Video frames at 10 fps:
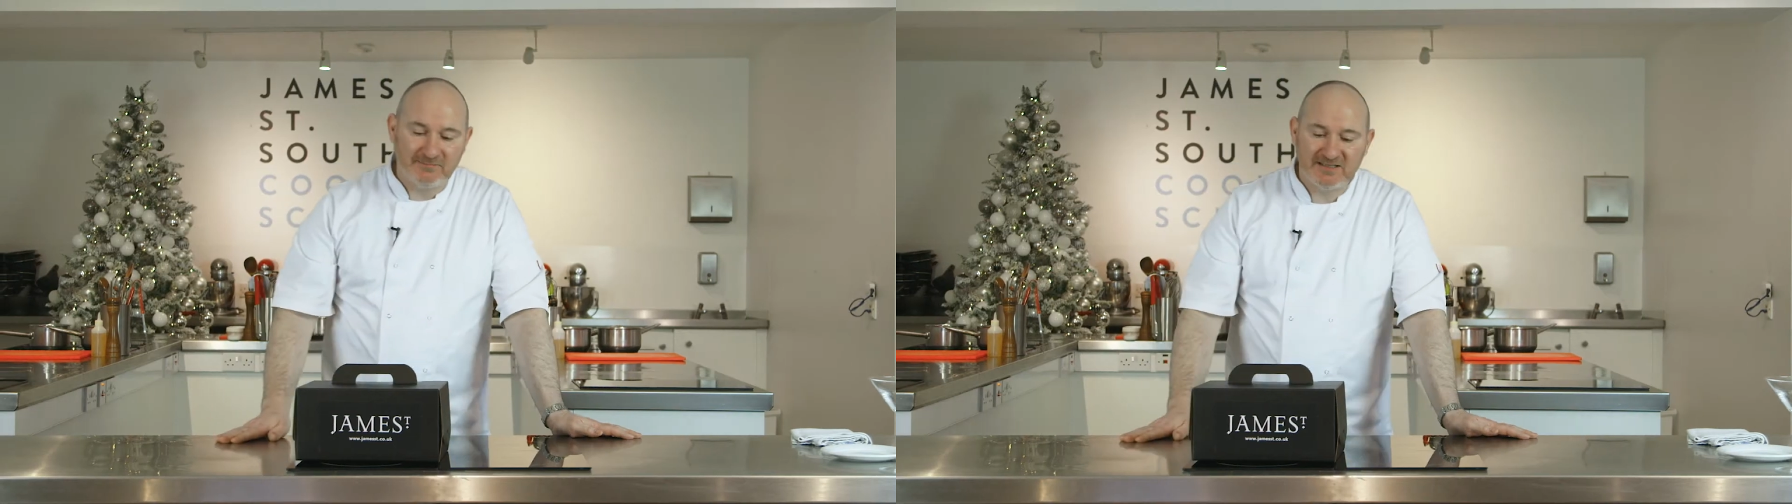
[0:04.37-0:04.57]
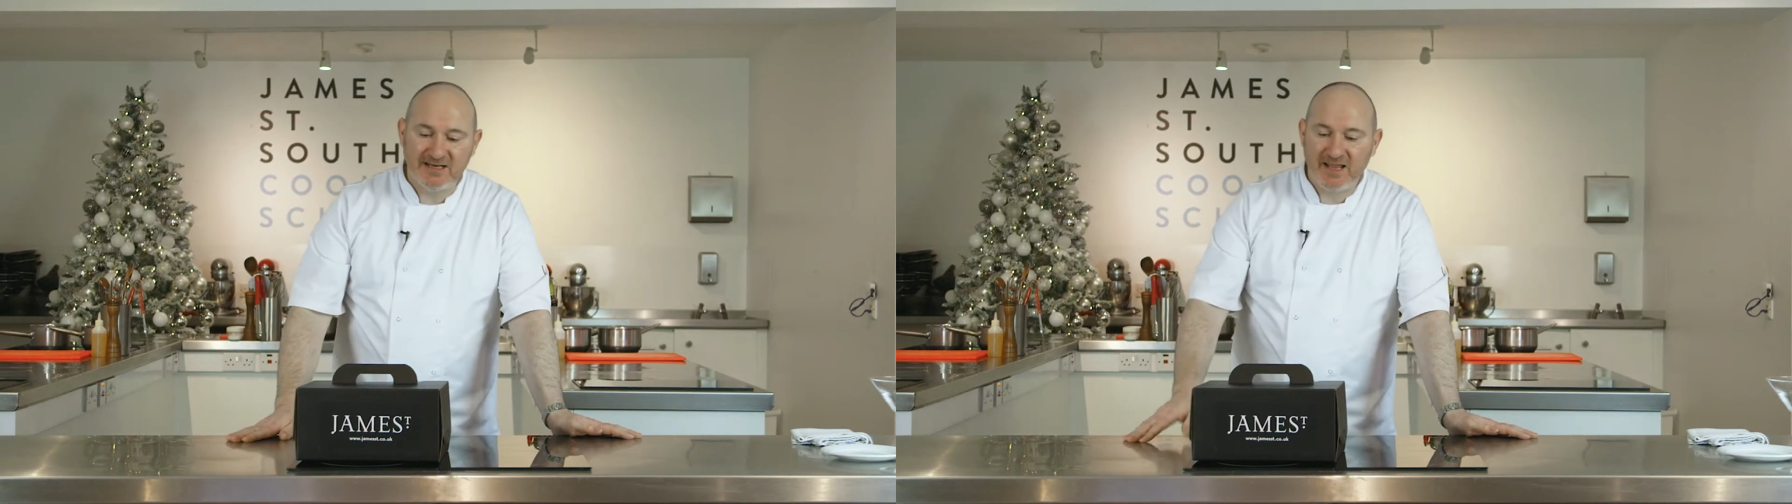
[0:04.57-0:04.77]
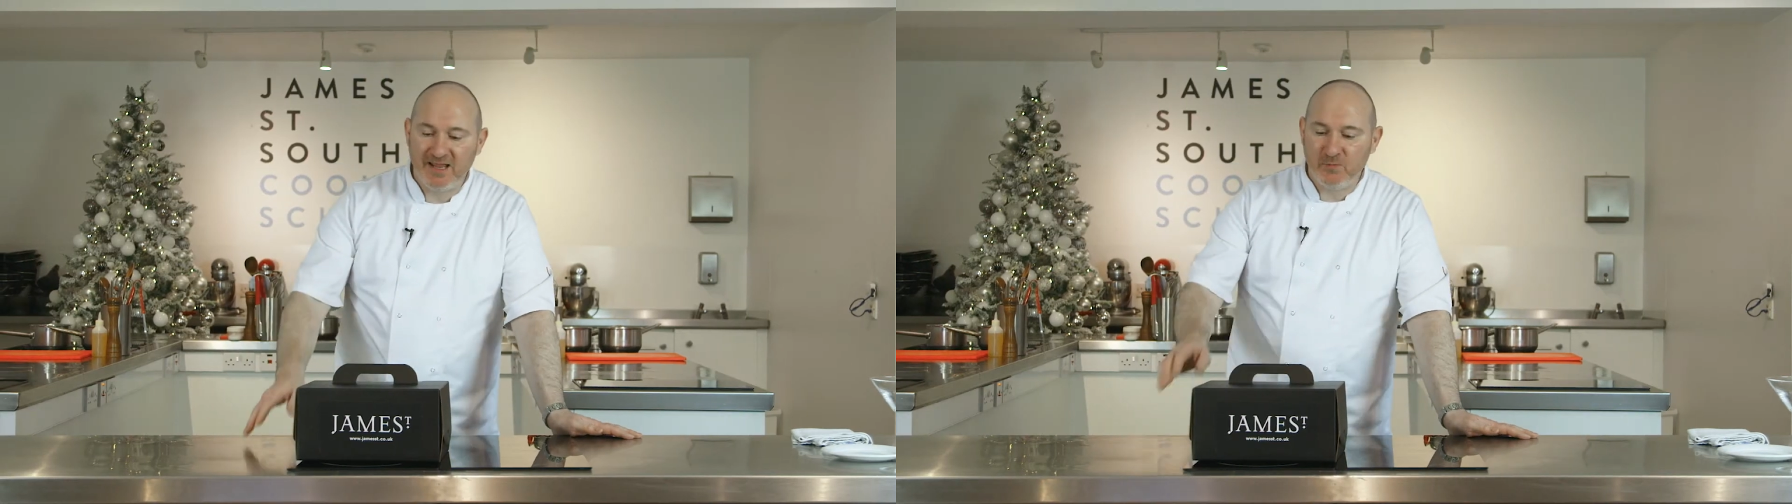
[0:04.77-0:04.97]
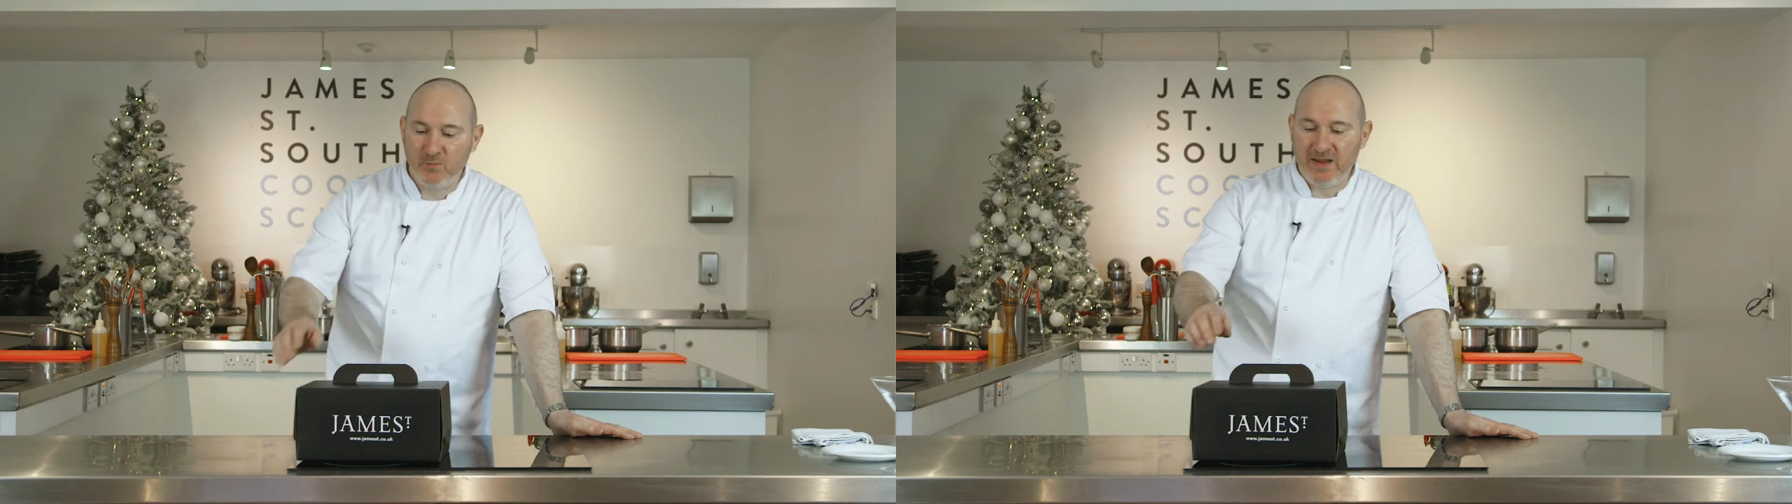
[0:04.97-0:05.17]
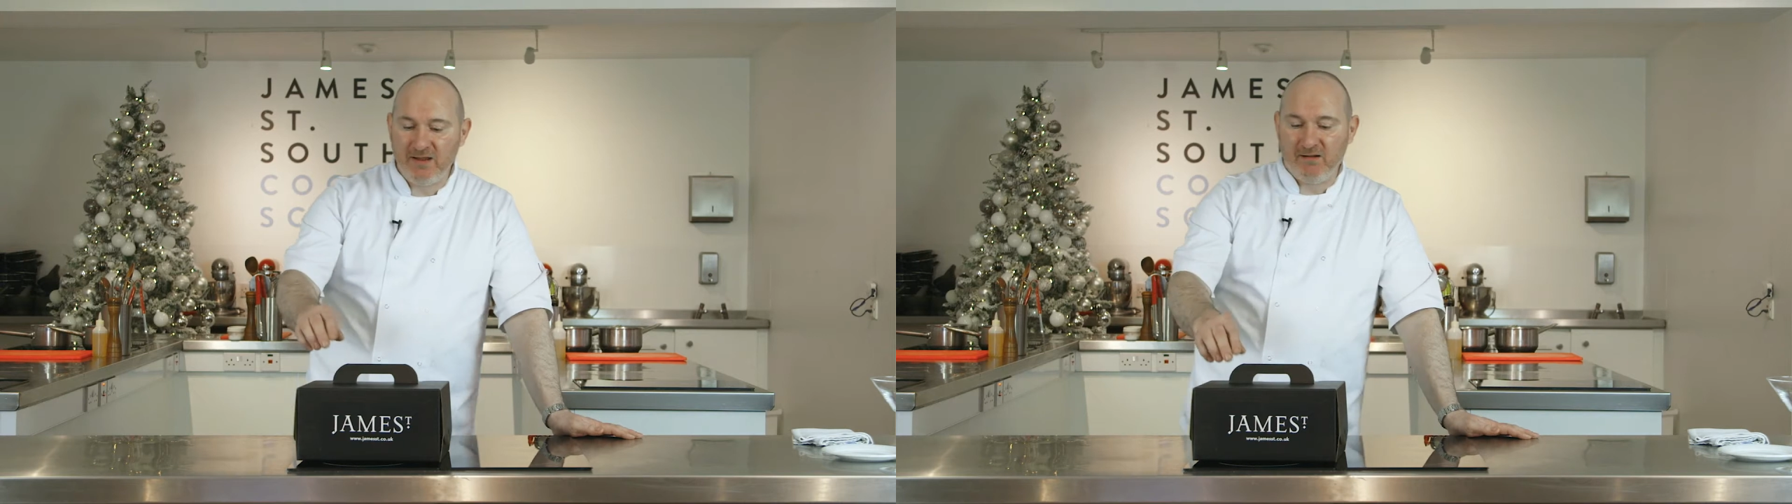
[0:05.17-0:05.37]
Today
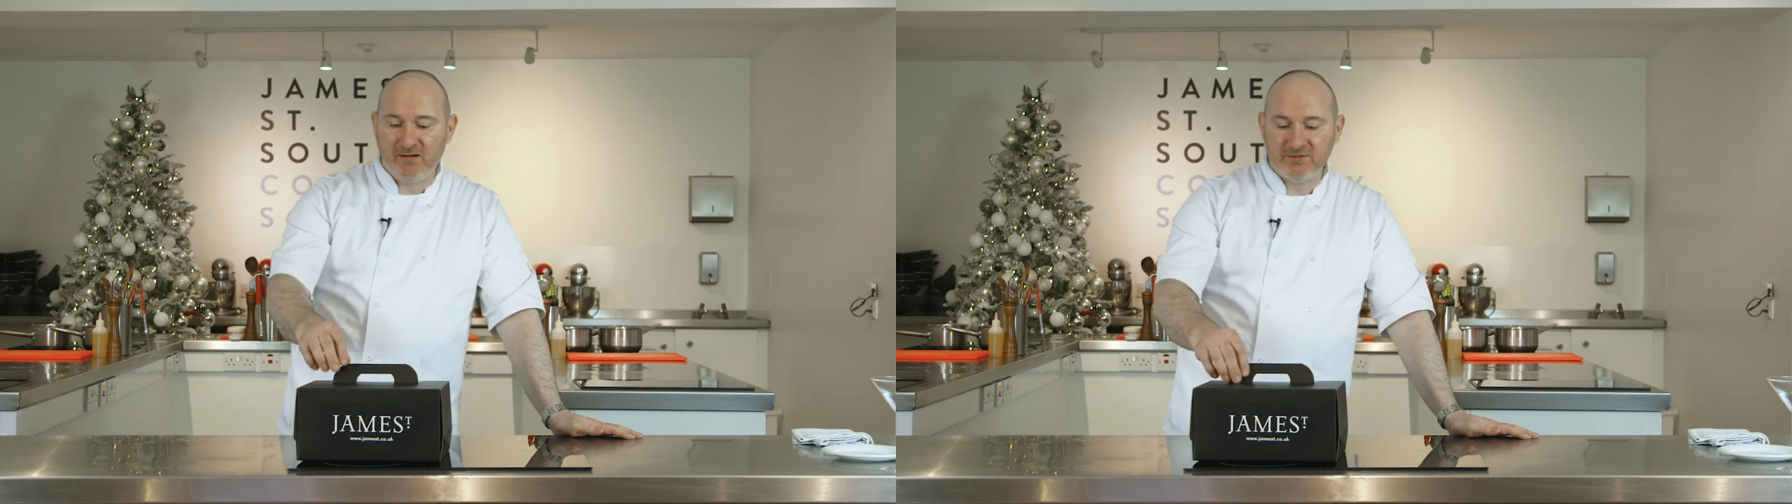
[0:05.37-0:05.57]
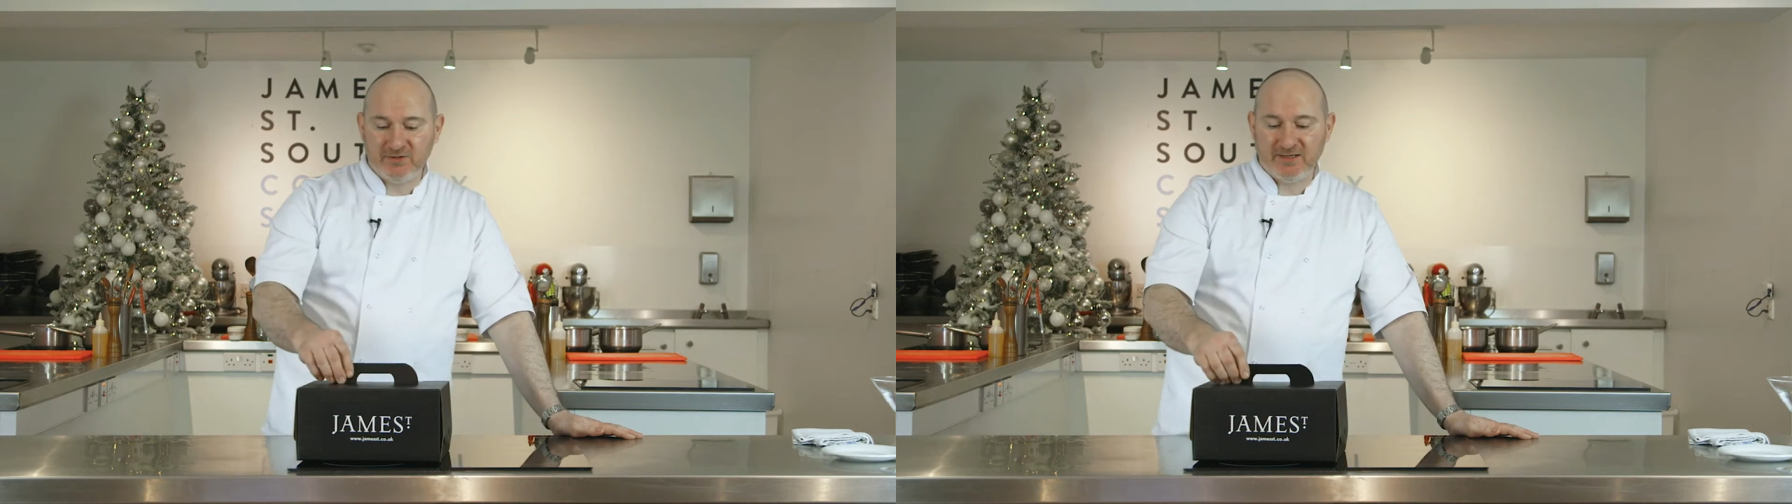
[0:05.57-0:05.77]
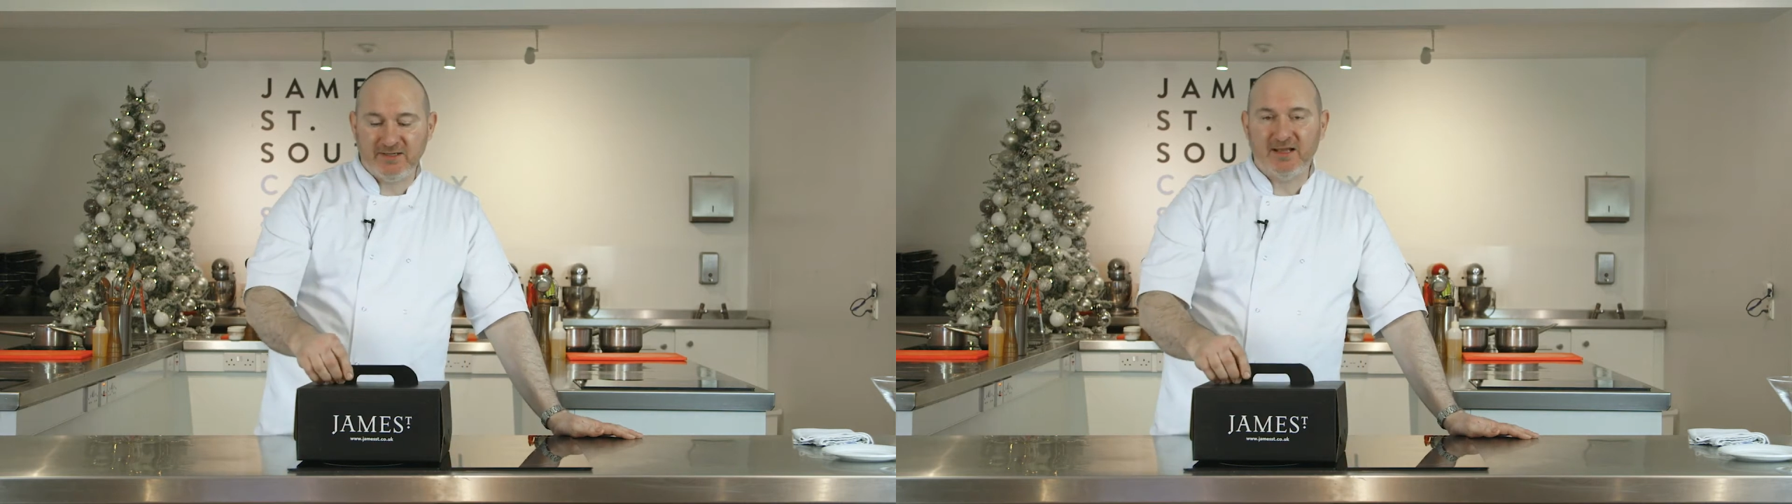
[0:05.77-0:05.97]
we are doing